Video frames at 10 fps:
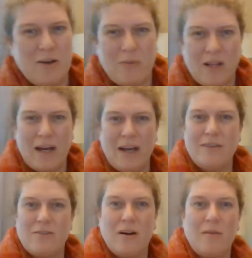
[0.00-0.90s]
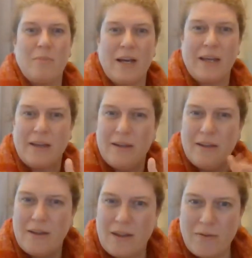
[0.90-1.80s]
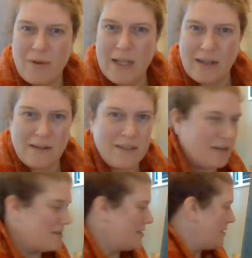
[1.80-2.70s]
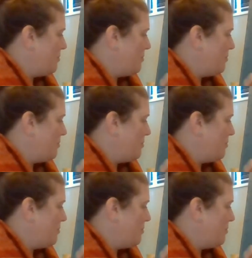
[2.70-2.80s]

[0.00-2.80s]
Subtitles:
Well, I draw my 3 little ducks on